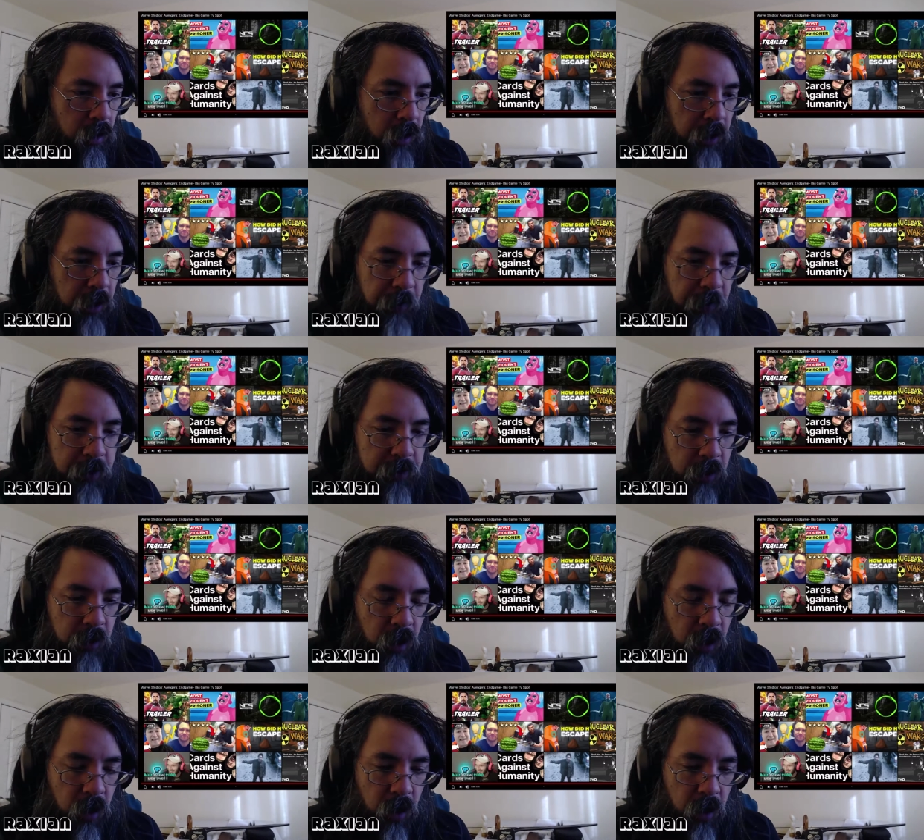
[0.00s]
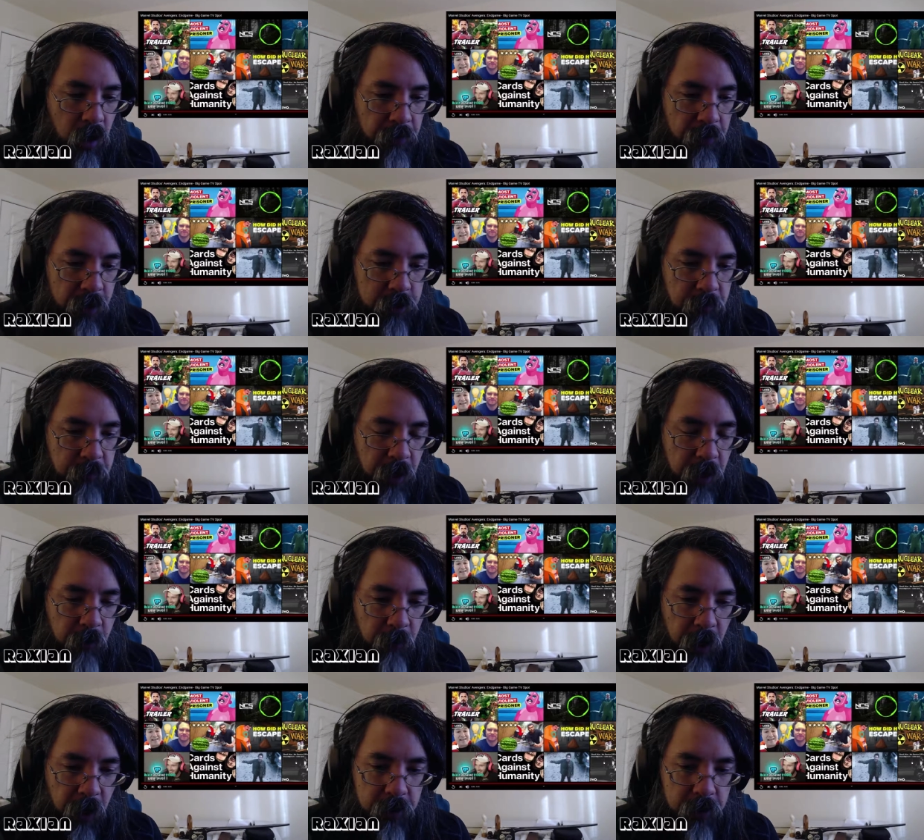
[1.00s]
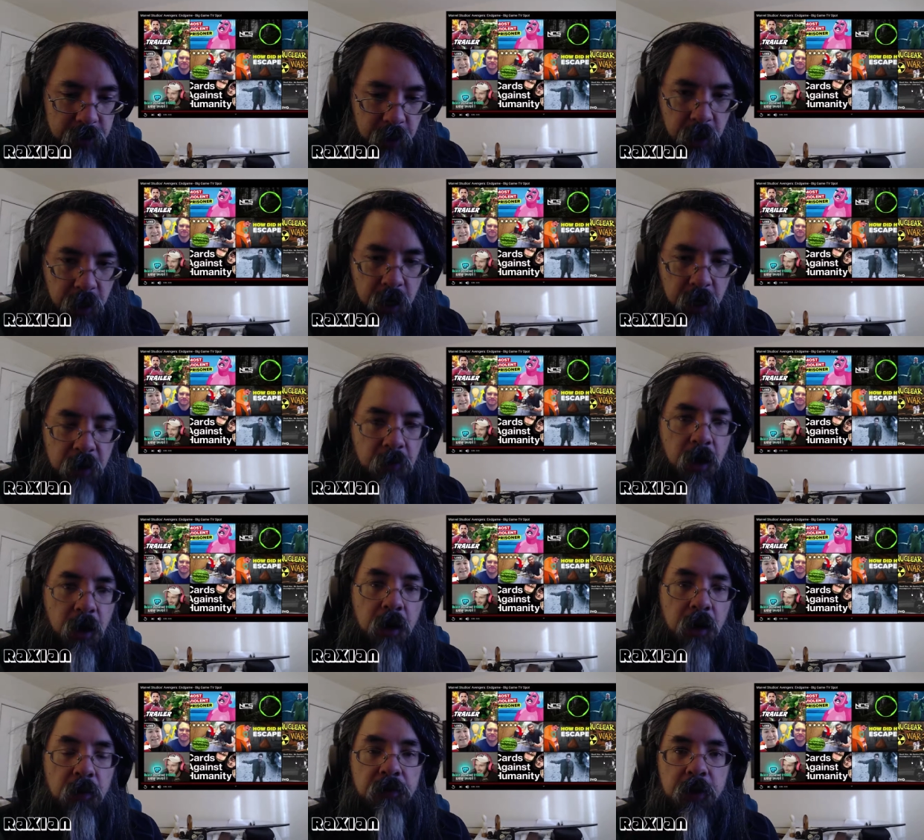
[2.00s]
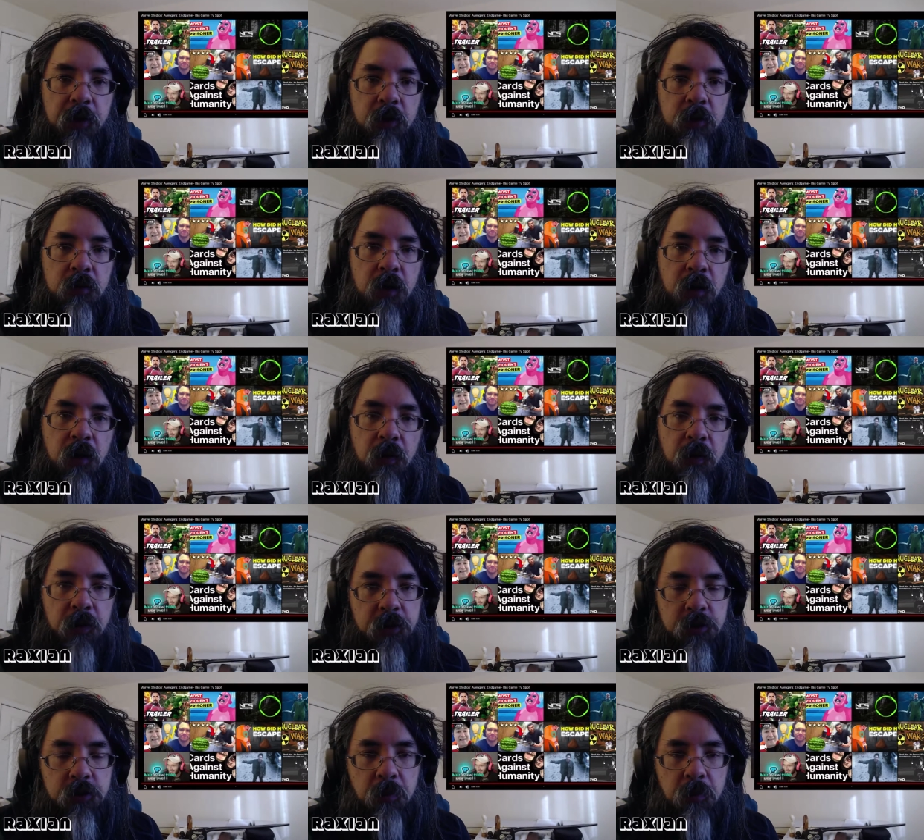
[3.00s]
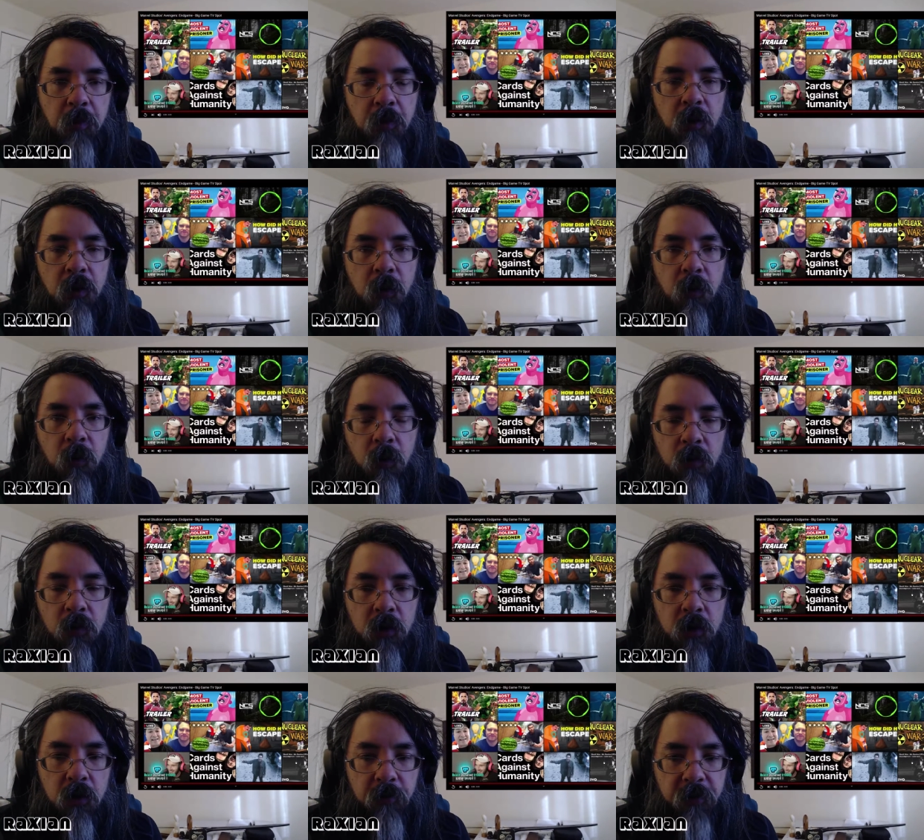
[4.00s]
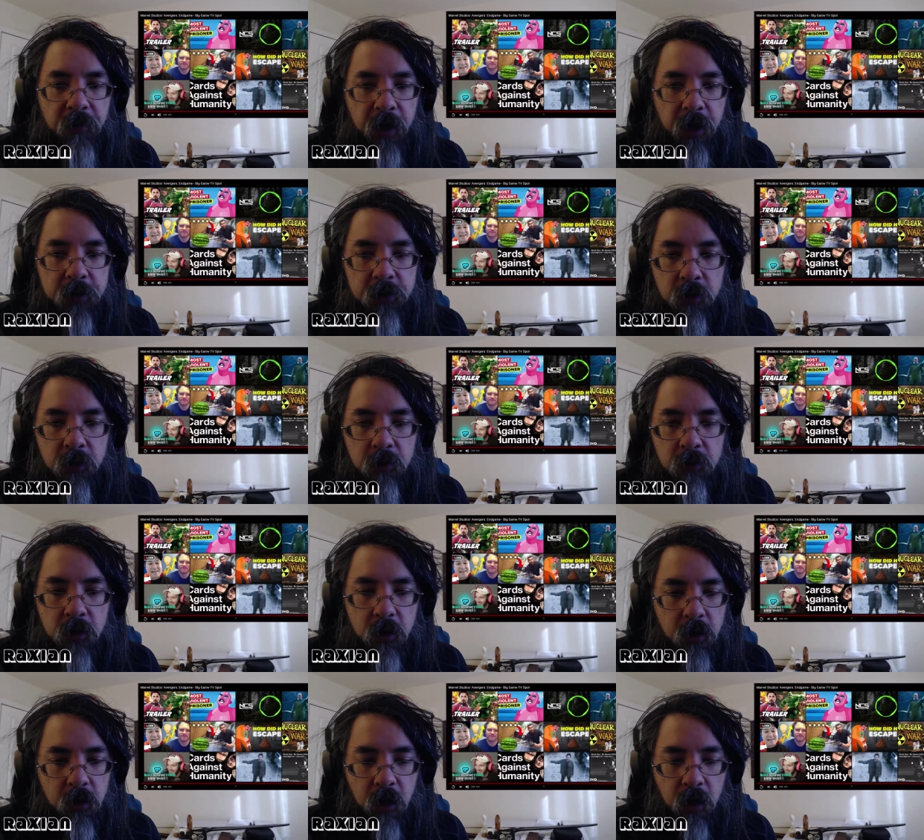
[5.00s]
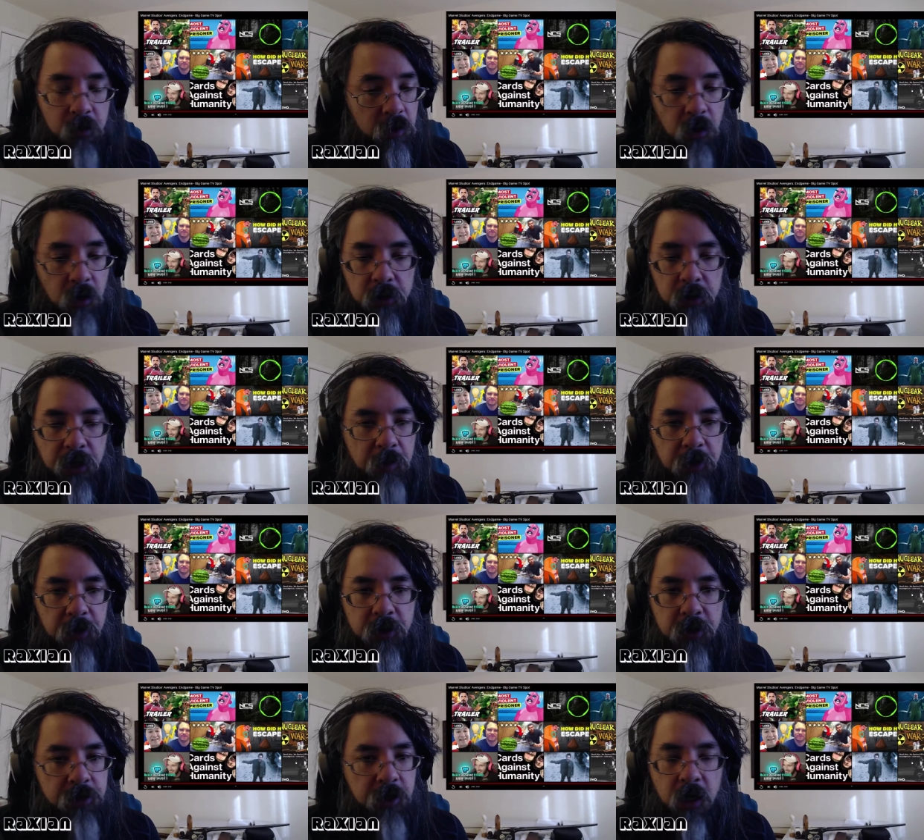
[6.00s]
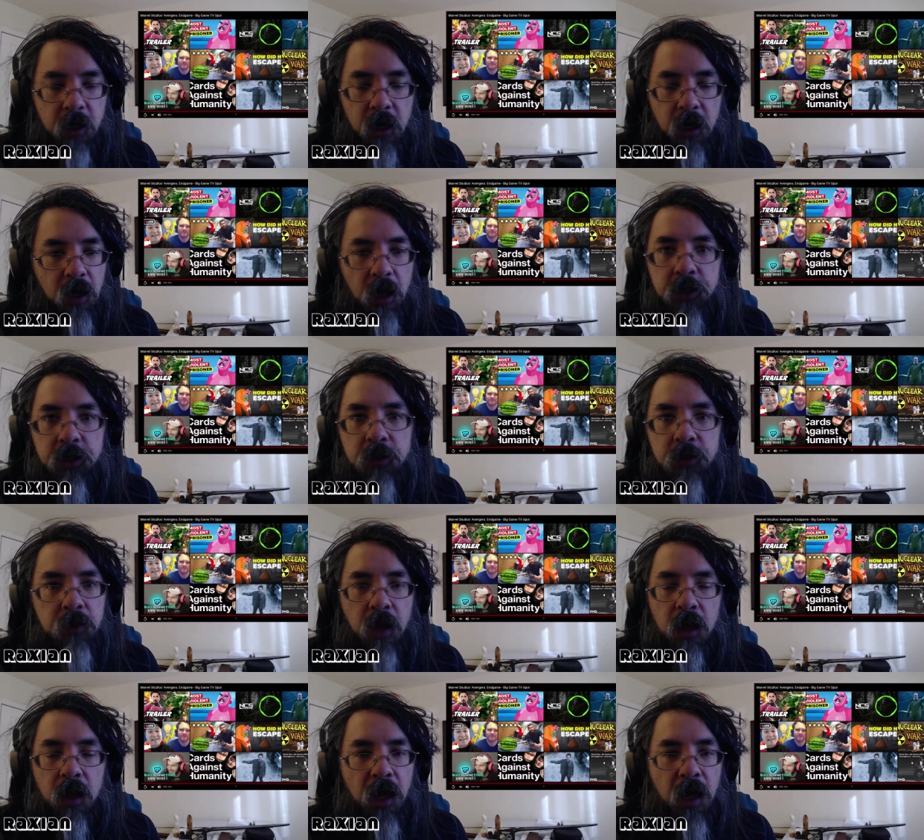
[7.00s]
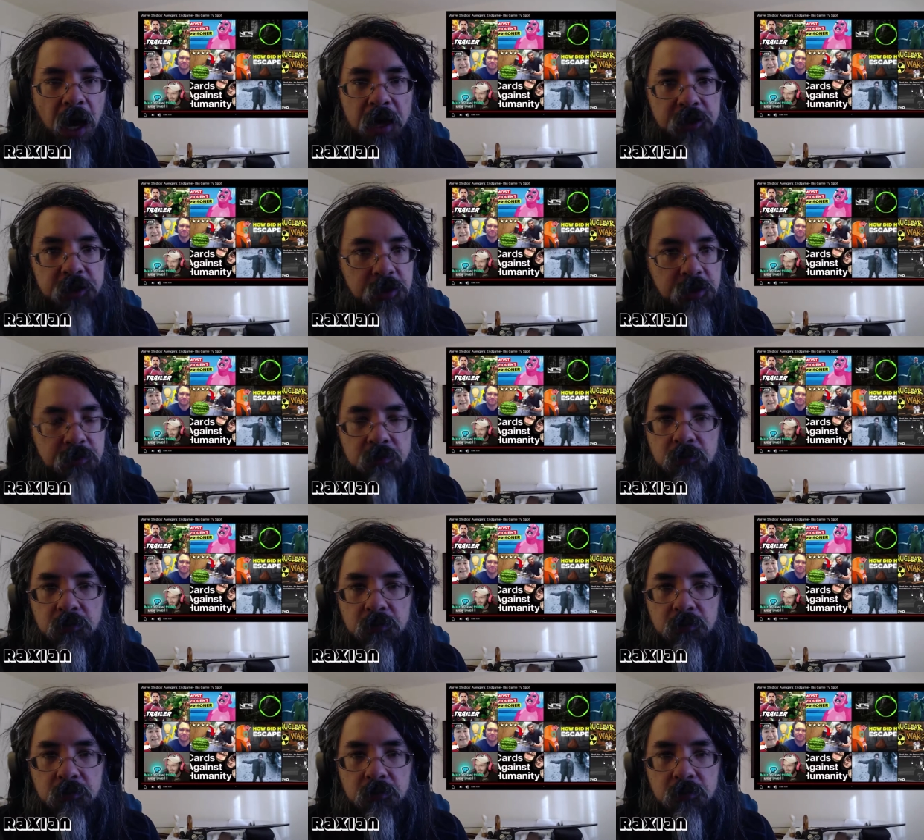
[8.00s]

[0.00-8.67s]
Anyways, uh, that's my rant and my review of the Super Bowl fiasco. I'm going to call it that because until the last